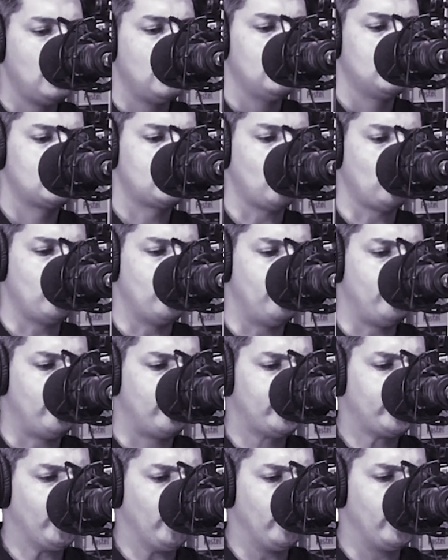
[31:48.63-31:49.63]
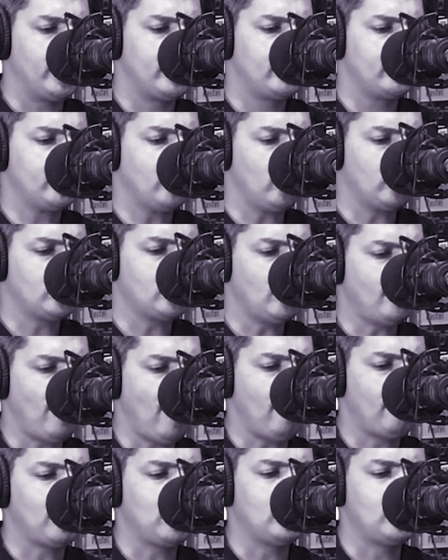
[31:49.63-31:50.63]
So it starts
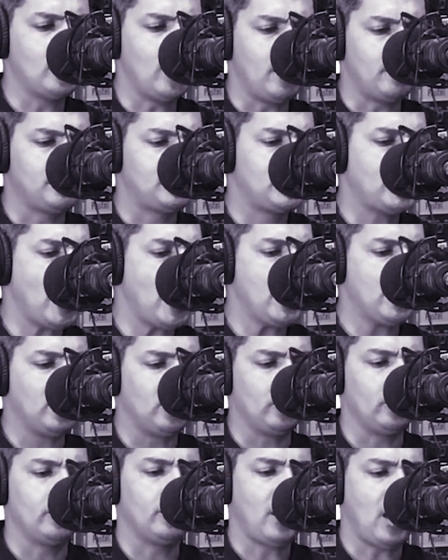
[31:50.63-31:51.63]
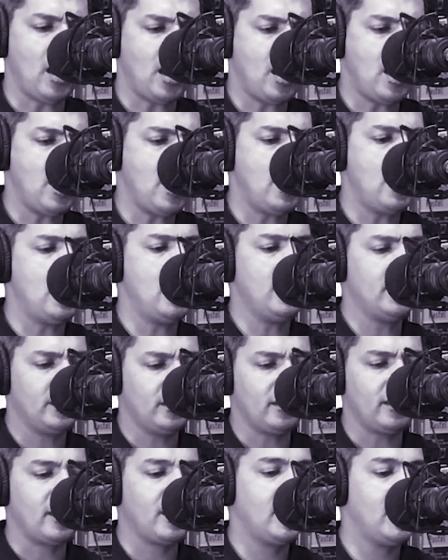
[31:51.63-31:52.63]
off the jump. Take you
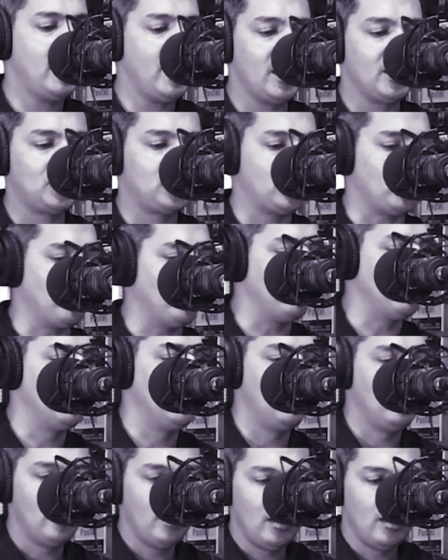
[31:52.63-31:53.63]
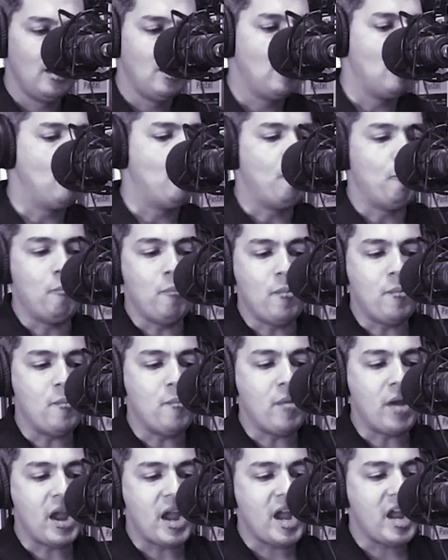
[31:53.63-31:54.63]
high, hit you,
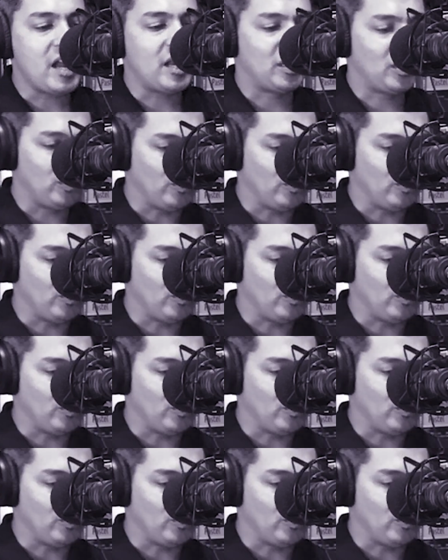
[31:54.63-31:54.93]
make